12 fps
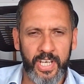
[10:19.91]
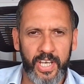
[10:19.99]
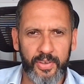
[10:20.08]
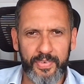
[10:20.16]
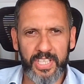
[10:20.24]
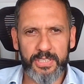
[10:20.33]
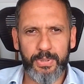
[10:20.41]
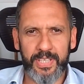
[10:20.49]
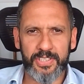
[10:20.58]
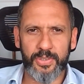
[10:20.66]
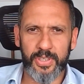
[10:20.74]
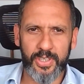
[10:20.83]
And I've been
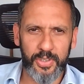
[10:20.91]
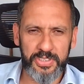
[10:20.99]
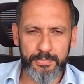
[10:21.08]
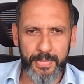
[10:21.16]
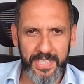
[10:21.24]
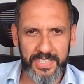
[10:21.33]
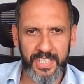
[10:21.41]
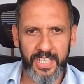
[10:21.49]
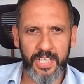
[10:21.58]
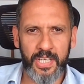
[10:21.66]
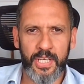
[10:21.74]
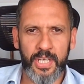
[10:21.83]
explained, it's not a
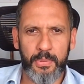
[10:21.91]
cosmetic